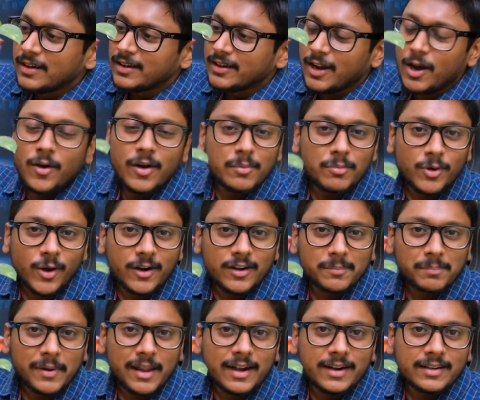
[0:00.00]
Now, I'm not a
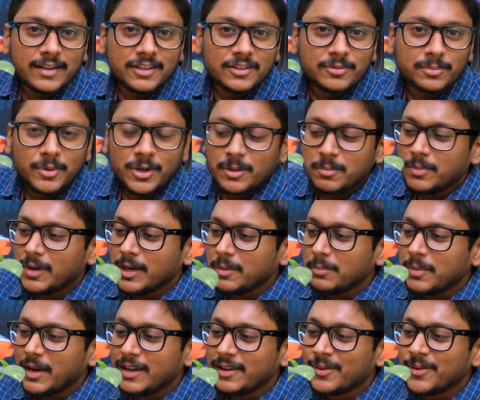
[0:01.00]
plant expert, but by